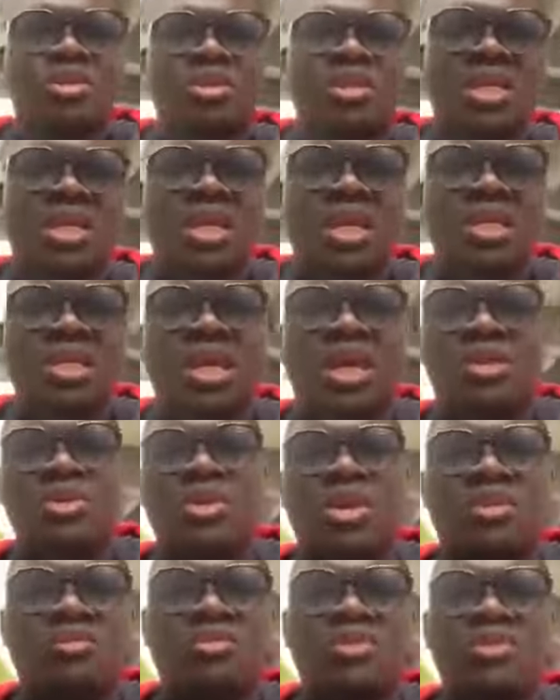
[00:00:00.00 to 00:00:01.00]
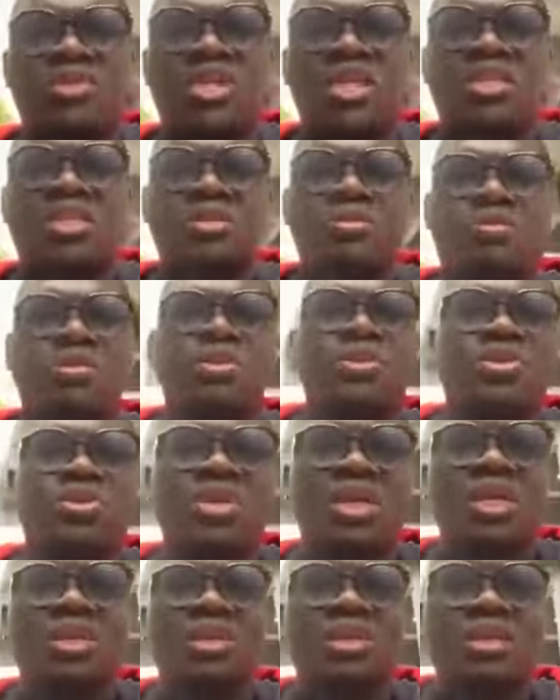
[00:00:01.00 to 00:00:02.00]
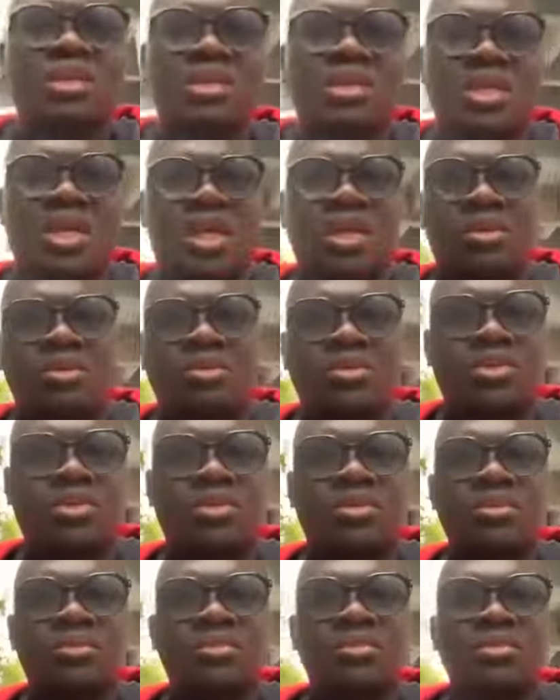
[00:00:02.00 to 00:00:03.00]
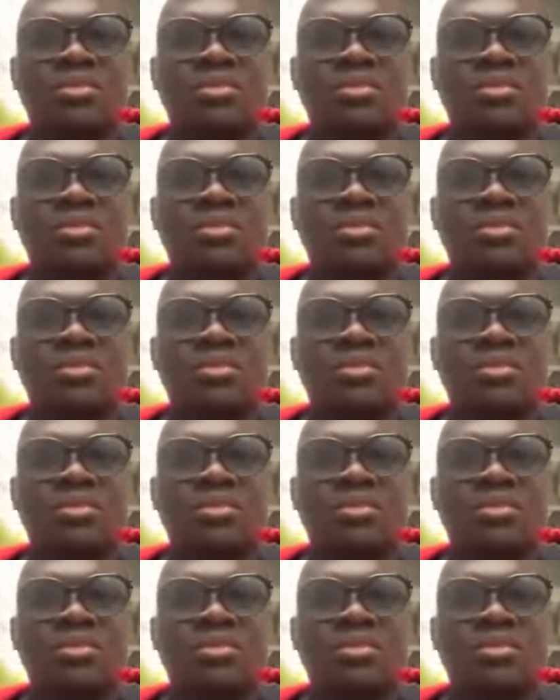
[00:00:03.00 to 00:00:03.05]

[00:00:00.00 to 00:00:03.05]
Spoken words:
and get your ticket, or go to Eventbrite